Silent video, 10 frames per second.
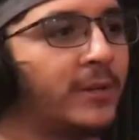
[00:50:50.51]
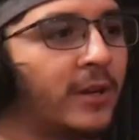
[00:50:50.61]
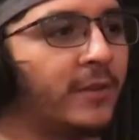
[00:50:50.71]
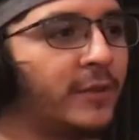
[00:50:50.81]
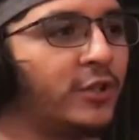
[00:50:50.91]
not
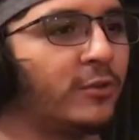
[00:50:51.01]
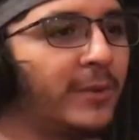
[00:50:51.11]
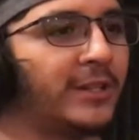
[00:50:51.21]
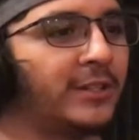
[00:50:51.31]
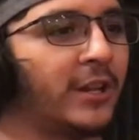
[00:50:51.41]
even 2
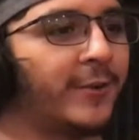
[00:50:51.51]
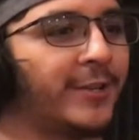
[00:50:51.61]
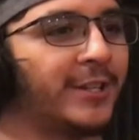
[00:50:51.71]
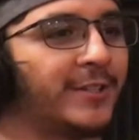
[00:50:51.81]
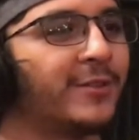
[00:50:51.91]
million lottery
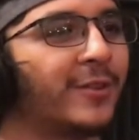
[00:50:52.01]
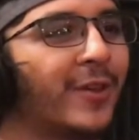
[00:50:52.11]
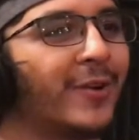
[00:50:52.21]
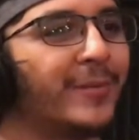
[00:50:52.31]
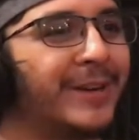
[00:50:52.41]
tickets in
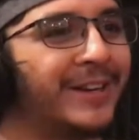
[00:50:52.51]
Oklahoma.